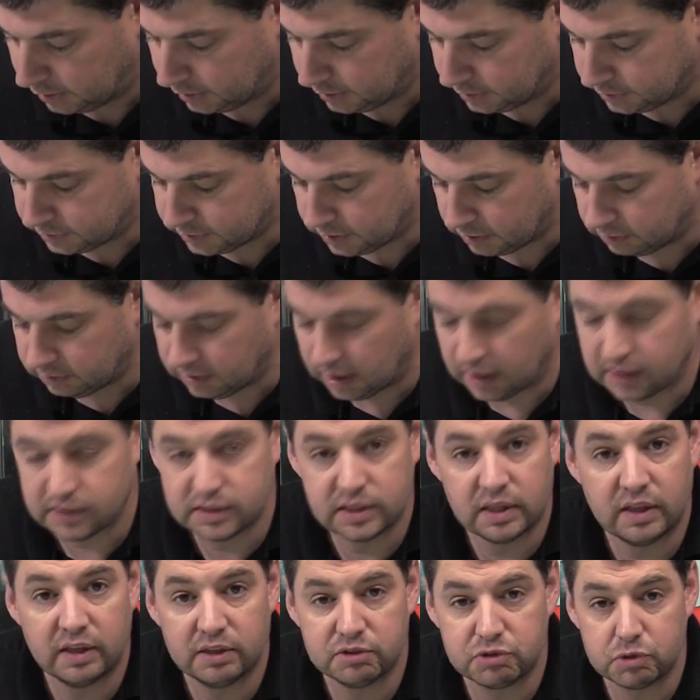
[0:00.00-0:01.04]
So yes,
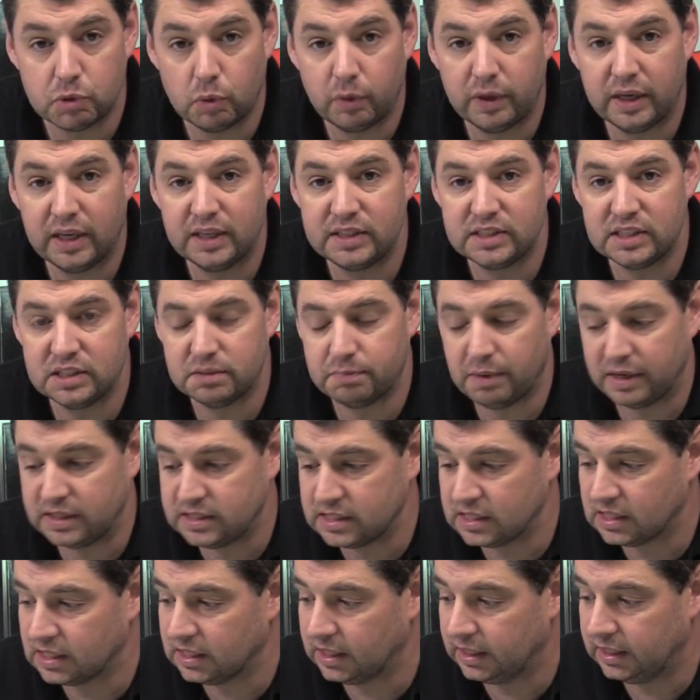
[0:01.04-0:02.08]
that's all it is. It's
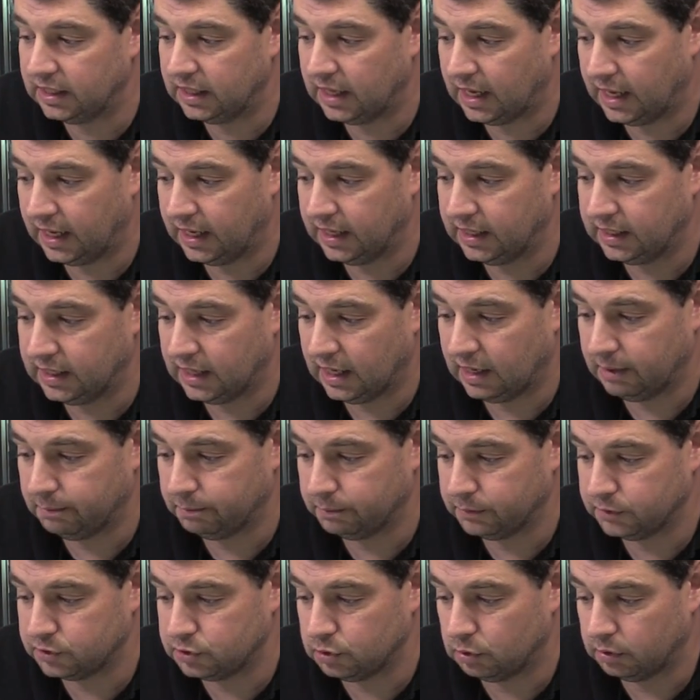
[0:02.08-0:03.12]
basically a
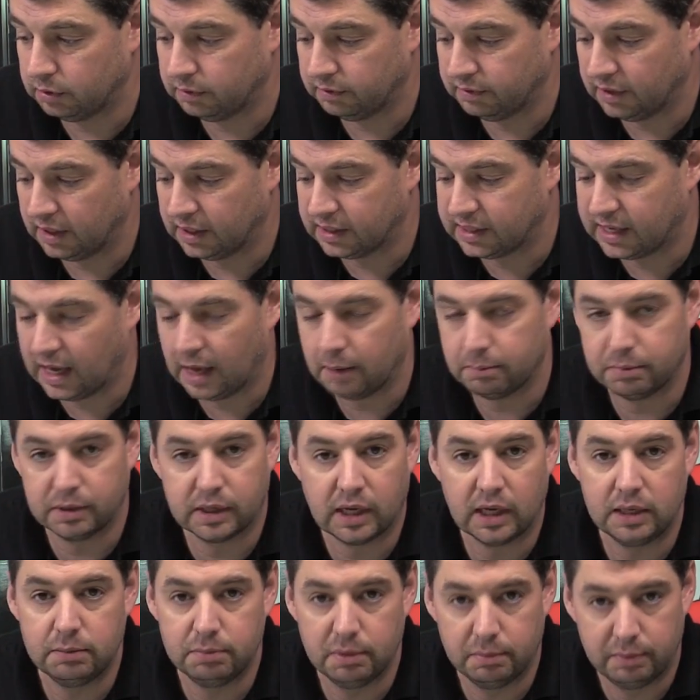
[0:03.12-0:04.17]
um, sort of a gap
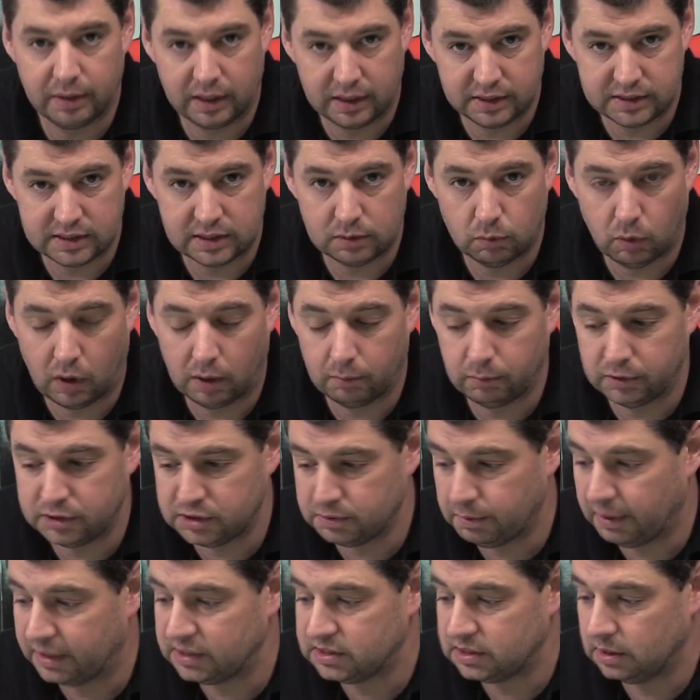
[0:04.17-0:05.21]
capability one, which
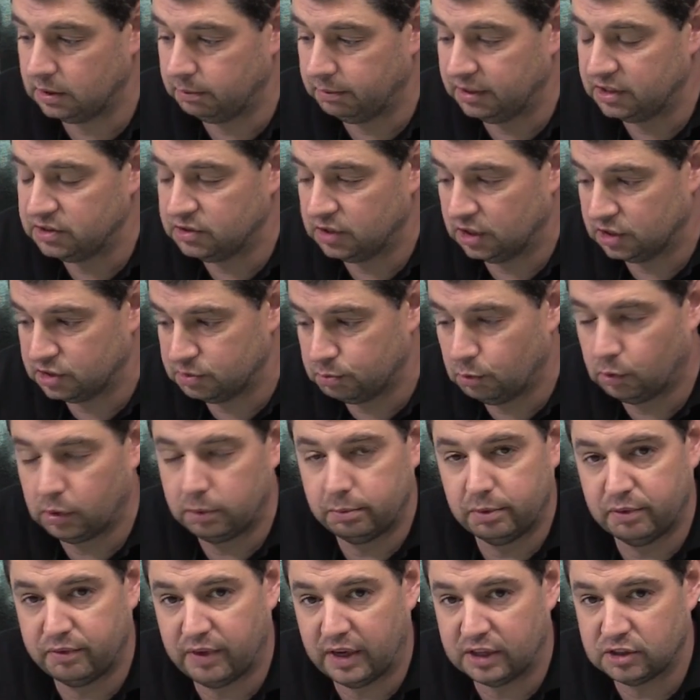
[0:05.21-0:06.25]
basically means you get small
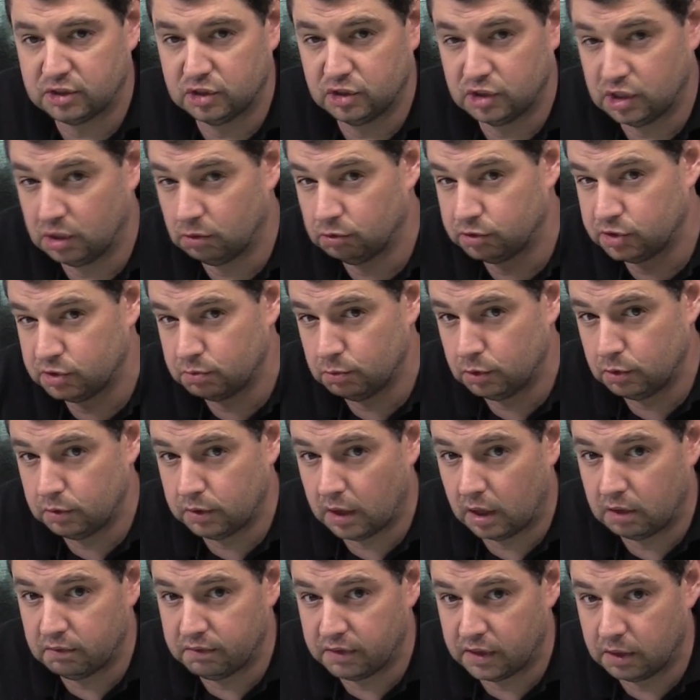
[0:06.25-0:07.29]
imperfections, it will smooth
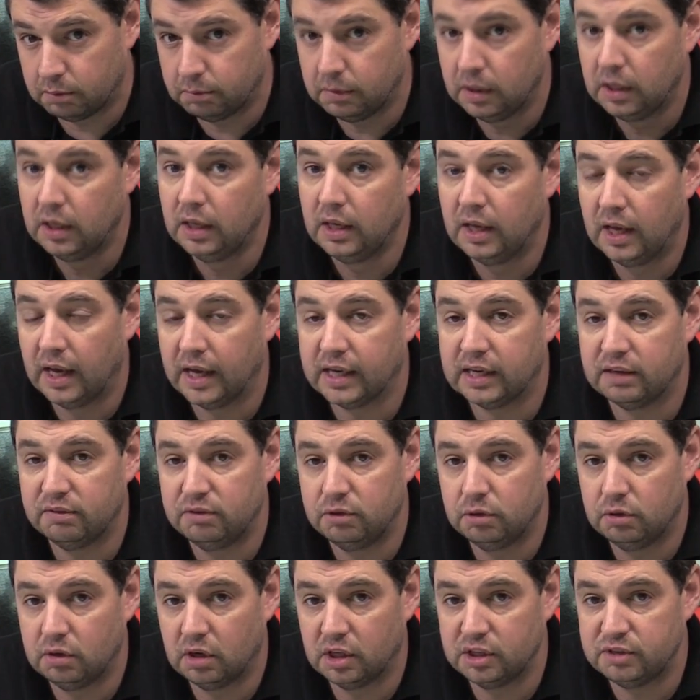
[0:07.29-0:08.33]
over them and give
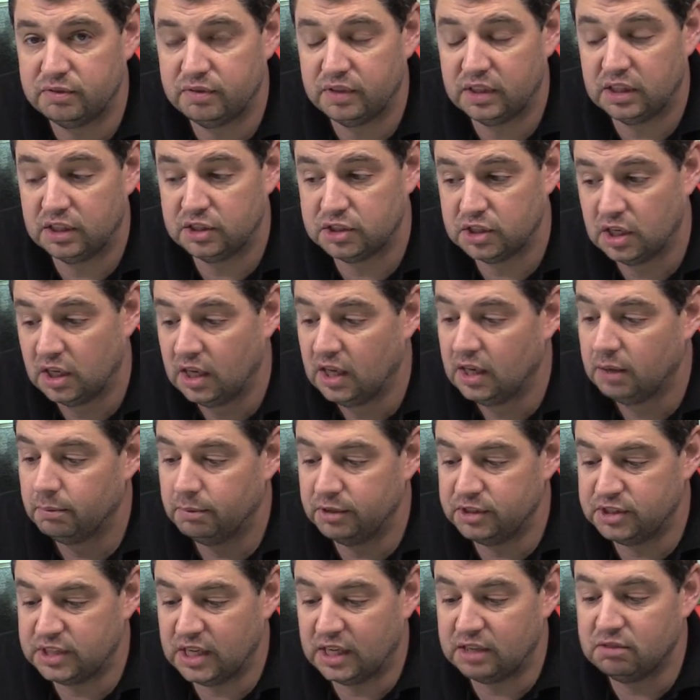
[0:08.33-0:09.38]
you a nice finish.
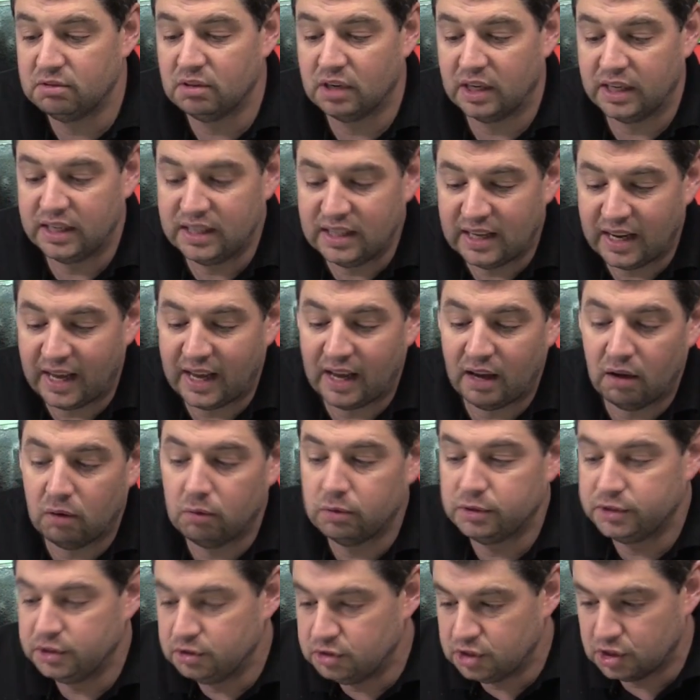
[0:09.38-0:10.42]
But generally
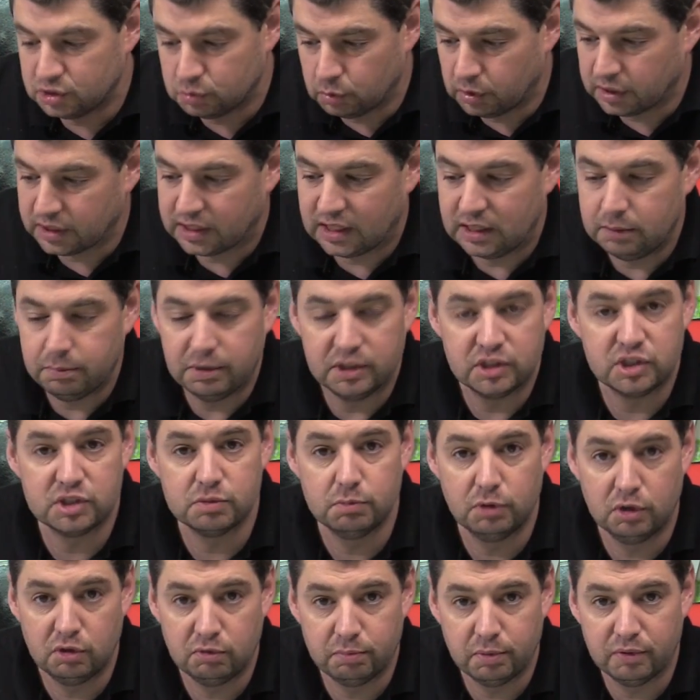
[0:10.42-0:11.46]
now, you just want to keep it
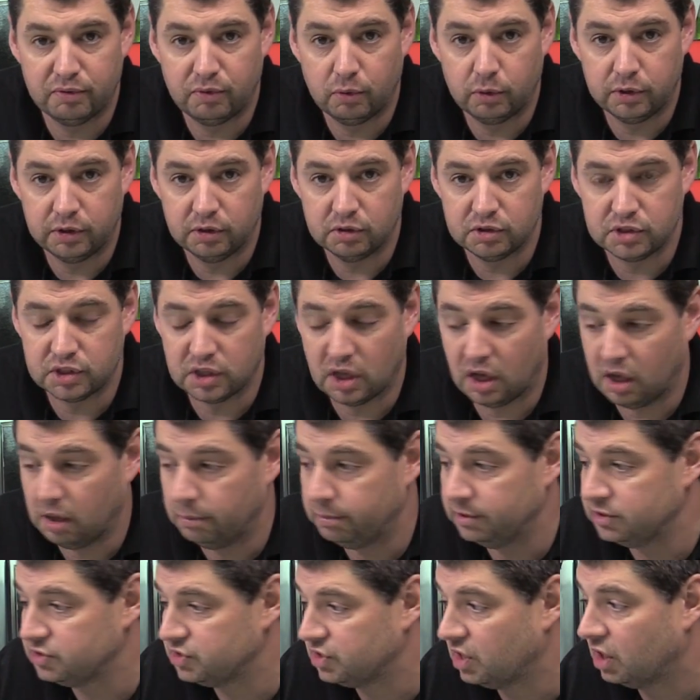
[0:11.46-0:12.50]
smooth before you start.
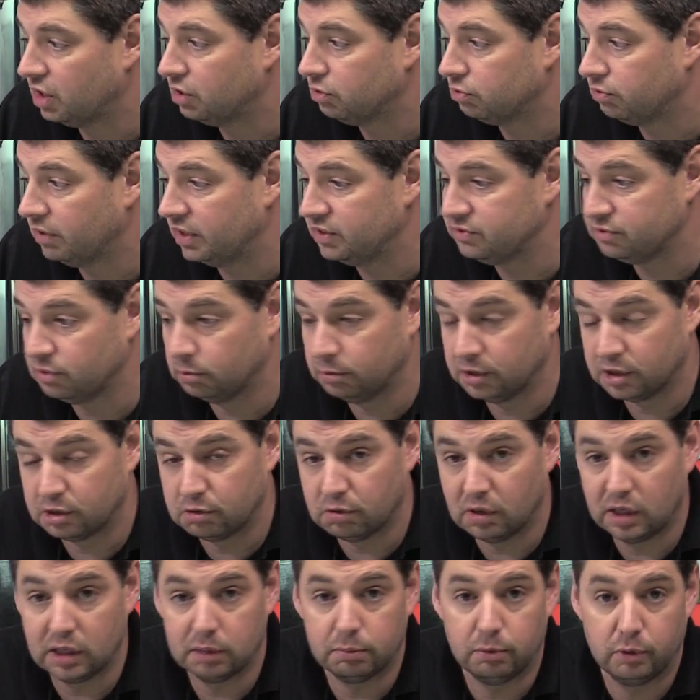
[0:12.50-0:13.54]
But Stynylrez from an
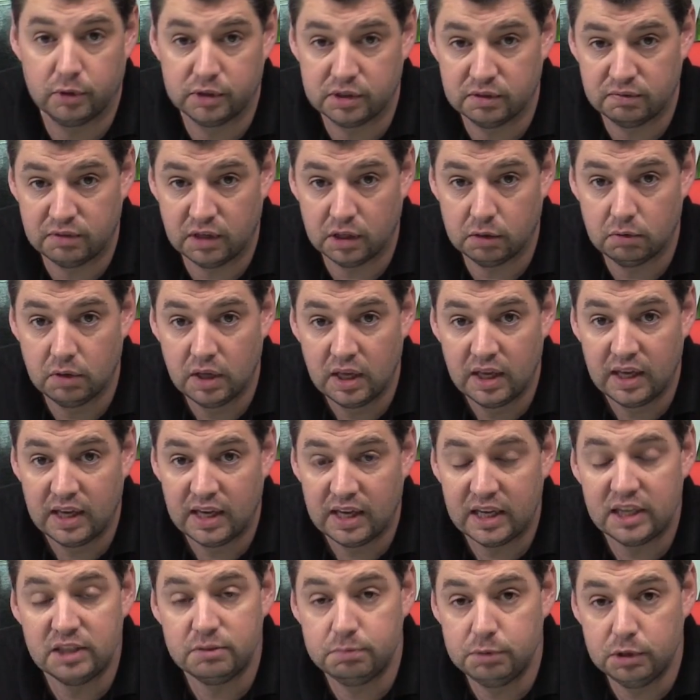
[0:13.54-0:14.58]
acrylic point of view
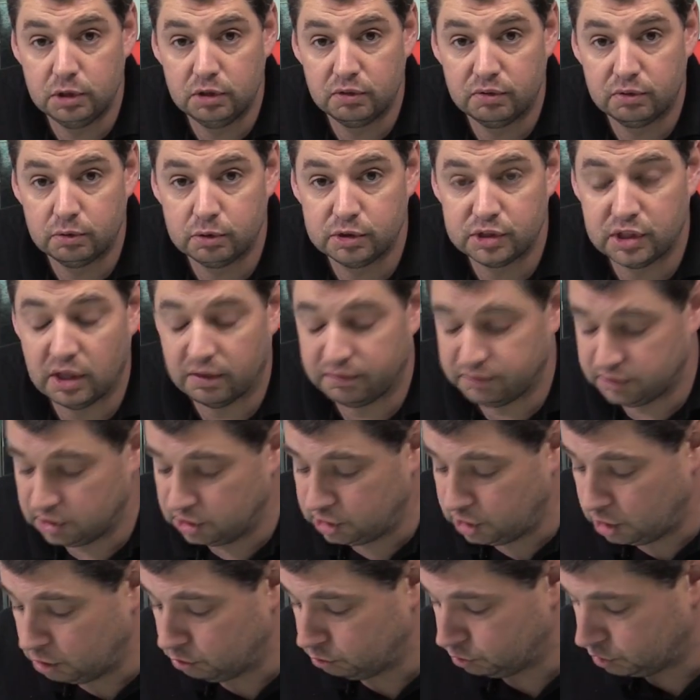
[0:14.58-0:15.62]
is beautiful stuff to
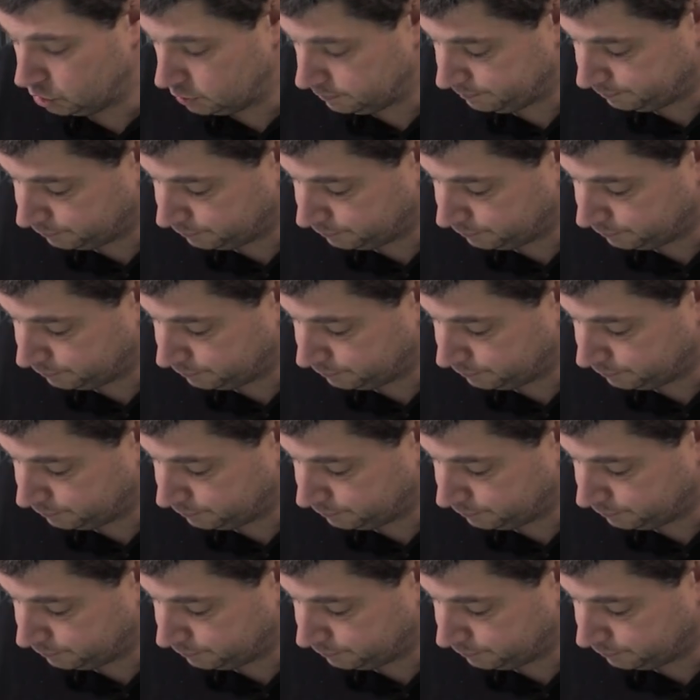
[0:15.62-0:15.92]
use.